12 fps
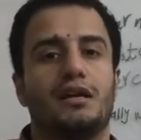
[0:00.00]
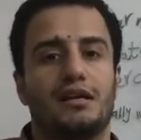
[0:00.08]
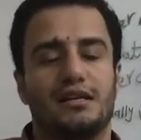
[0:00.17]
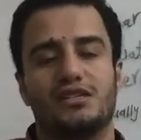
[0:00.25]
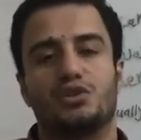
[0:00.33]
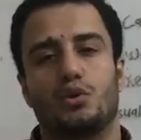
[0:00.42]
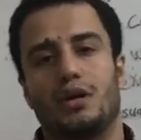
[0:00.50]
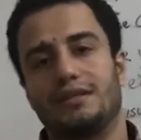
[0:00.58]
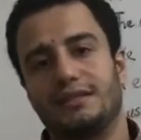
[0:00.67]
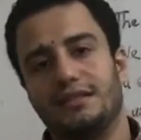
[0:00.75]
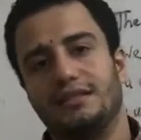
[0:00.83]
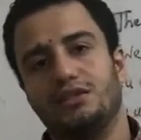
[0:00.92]
is to add
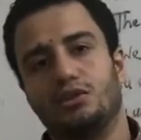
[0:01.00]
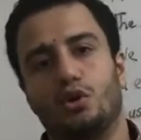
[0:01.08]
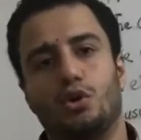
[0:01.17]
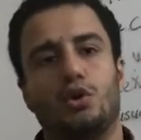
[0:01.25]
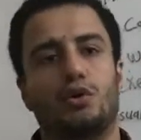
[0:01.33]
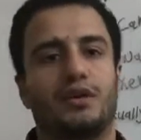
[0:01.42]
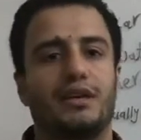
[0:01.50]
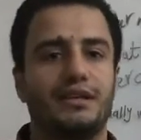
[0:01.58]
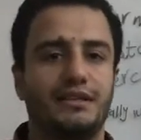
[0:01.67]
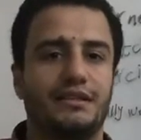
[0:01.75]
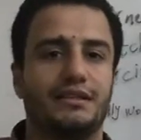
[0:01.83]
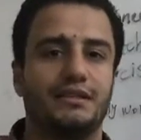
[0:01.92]
d or
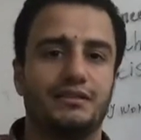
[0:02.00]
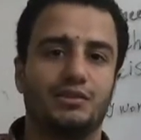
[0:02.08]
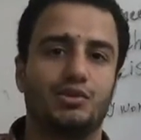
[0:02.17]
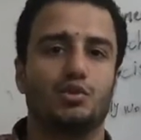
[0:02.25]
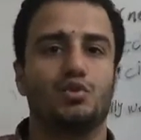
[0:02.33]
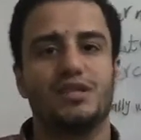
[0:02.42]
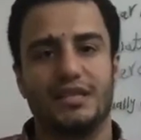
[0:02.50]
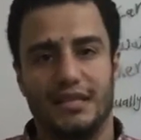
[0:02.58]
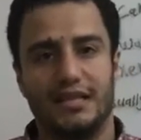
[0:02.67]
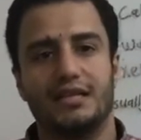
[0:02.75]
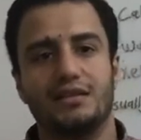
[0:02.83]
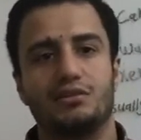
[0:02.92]
ed to the
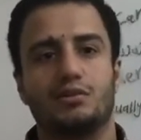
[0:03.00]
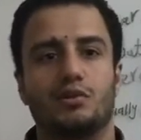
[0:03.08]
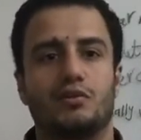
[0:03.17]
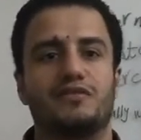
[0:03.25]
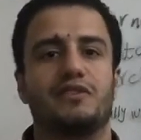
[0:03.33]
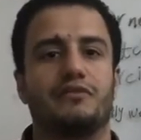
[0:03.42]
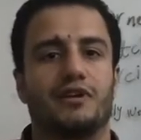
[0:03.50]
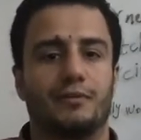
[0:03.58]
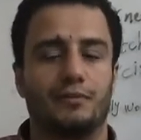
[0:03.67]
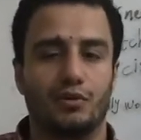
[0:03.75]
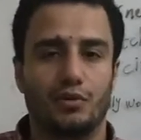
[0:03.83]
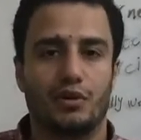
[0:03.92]
end of the verb,
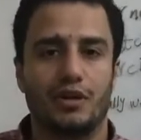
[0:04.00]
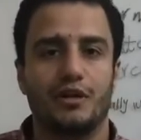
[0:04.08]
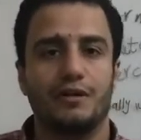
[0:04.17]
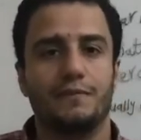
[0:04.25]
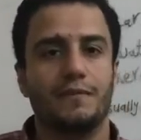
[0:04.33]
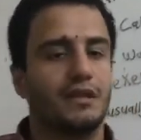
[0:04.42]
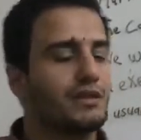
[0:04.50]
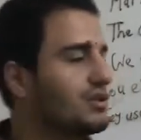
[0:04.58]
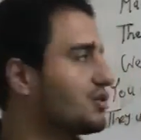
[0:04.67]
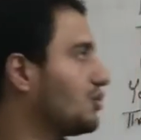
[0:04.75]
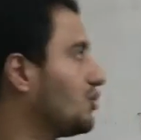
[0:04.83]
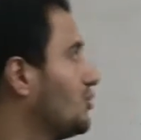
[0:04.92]
okay?
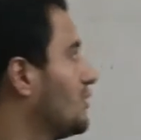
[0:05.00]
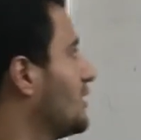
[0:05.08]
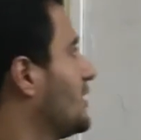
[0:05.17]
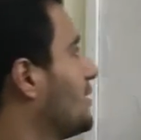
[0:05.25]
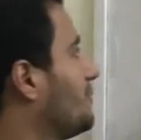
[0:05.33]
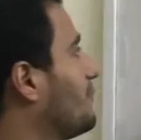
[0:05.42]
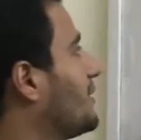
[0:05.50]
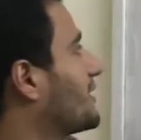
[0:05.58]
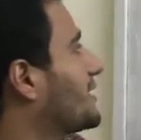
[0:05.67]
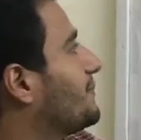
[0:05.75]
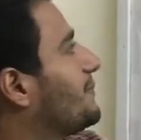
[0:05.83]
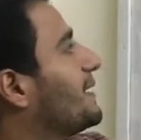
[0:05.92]
So Mark
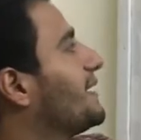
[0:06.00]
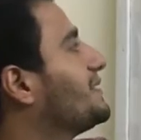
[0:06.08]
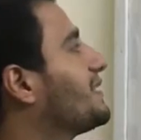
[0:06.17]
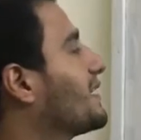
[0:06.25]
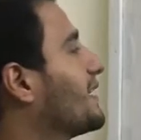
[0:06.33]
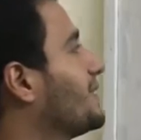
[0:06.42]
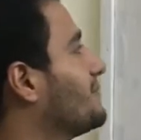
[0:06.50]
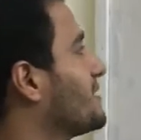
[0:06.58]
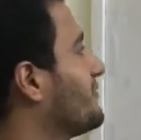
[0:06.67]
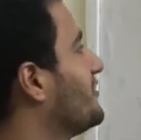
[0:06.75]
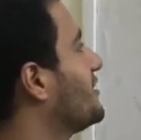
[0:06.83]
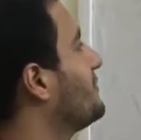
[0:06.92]
played the game. The
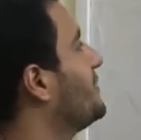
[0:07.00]
verb